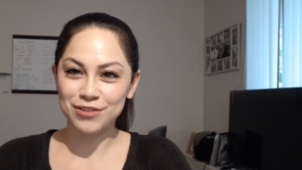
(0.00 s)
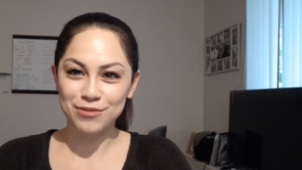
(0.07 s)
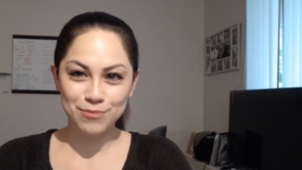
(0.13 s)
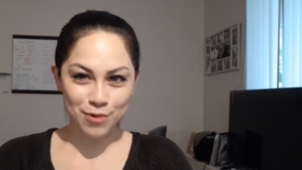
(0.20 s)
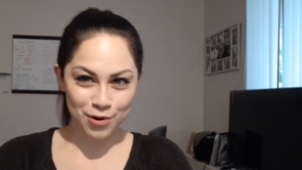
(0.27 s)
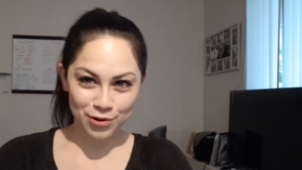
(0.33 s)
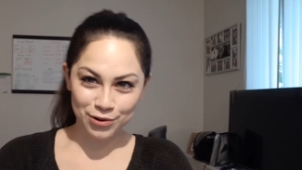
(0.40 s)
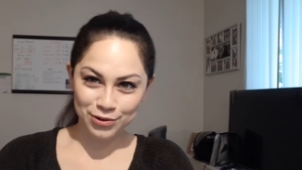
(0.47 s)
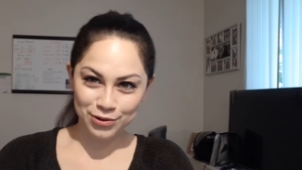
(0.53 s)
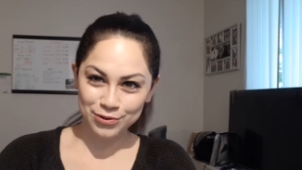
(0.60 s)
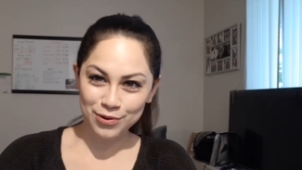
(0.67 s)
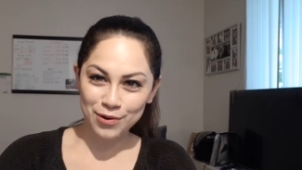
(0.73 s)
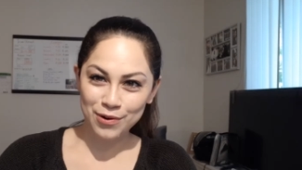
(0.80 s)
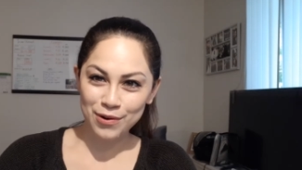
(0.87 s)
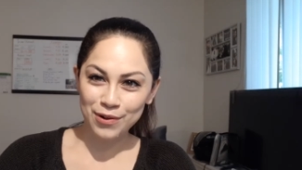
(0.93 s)
of
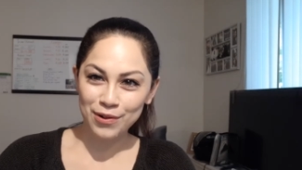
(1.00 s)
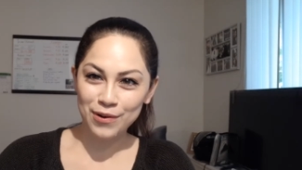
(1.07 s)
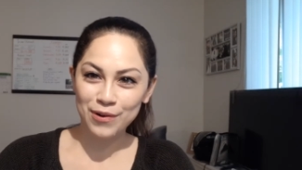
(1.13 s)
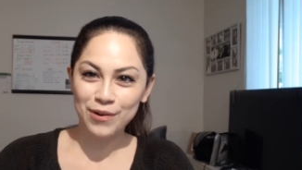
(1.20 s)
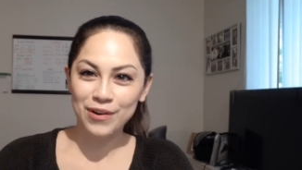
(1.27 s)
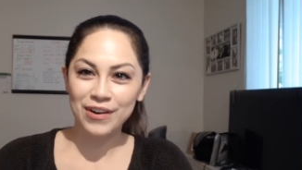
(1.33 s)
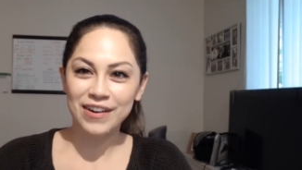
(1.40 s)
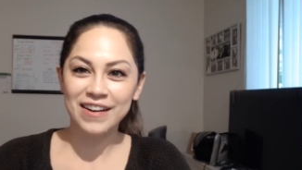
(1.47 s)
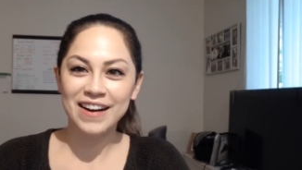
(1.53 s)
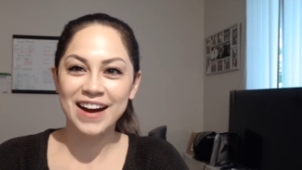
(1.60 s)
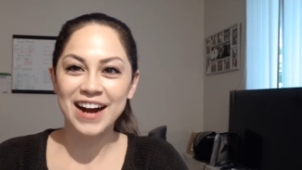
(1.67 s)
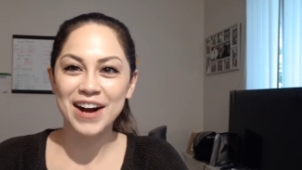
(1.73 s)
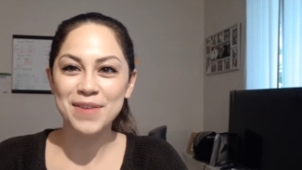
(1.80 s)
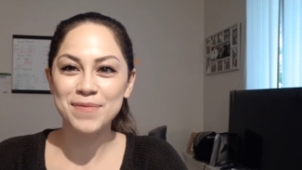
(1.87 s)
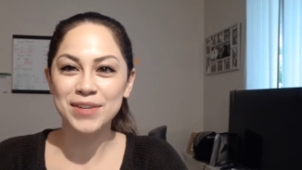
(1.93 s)
Motorsoul or
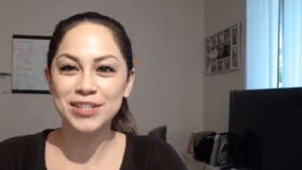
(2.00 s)
um,